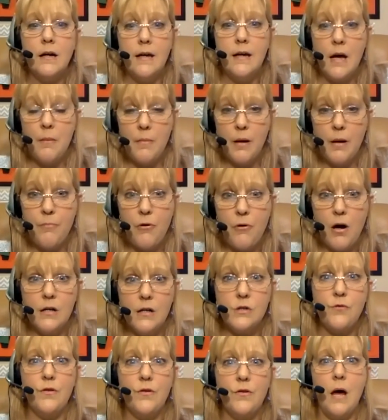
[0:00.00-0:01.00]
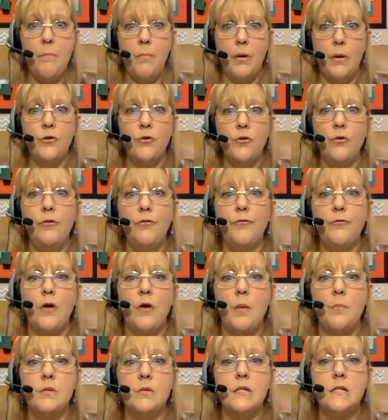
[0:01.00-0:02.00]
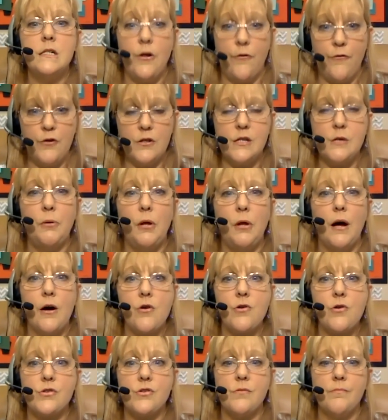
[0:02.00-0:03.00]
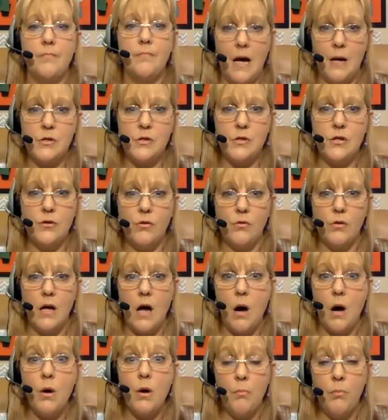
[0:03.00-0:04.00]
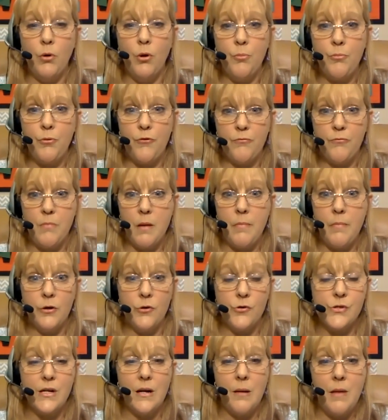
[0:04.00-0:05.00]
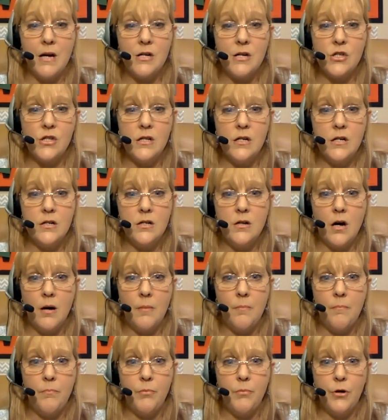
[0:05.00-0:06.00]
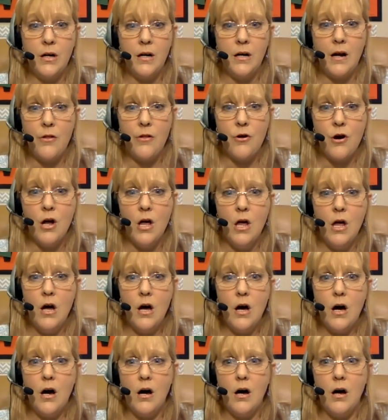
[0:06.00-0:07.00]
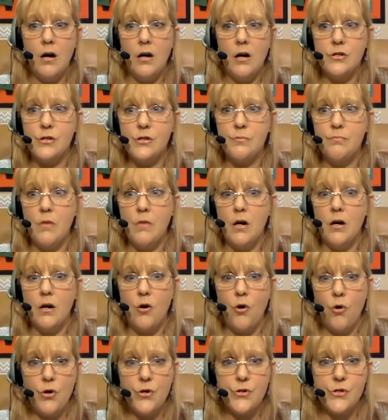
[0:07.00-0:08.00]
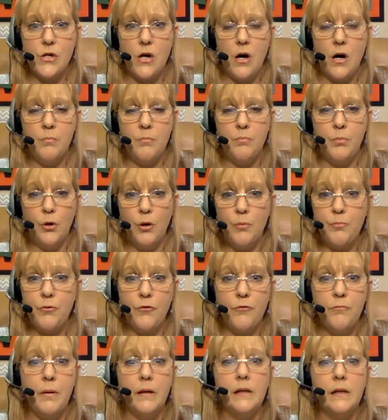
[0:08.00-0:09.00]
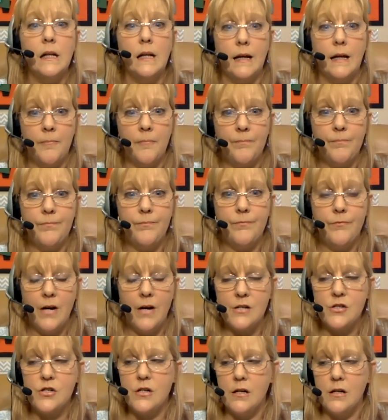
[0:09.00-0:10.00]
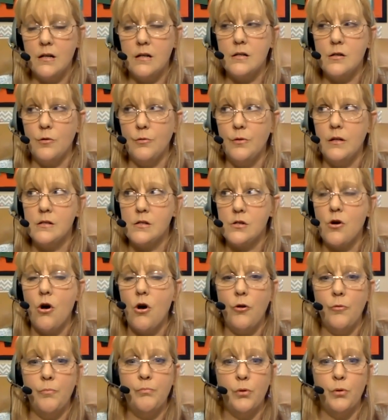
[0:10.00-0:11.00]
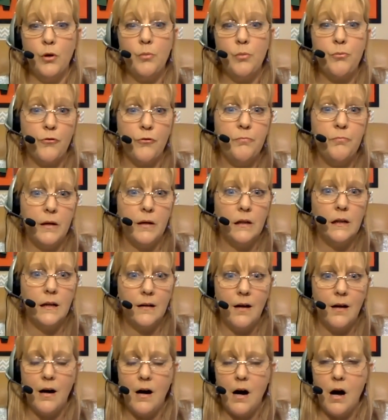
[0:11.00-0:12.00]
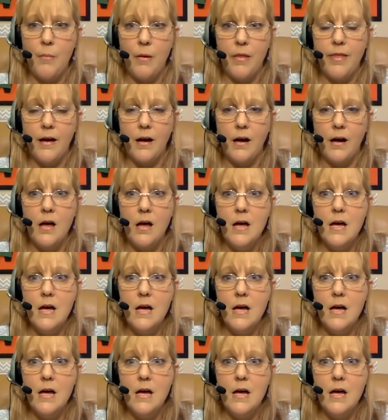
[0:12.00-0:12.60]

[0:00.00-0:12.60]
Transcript: get my products for that bundle from different suppliers. Absolutely, I want to bulletproof my bundles, and I'm actually um, together uh, a, a, course on bulletproof bundling. In fact, it, it's called bulletproofbundling.com, I think,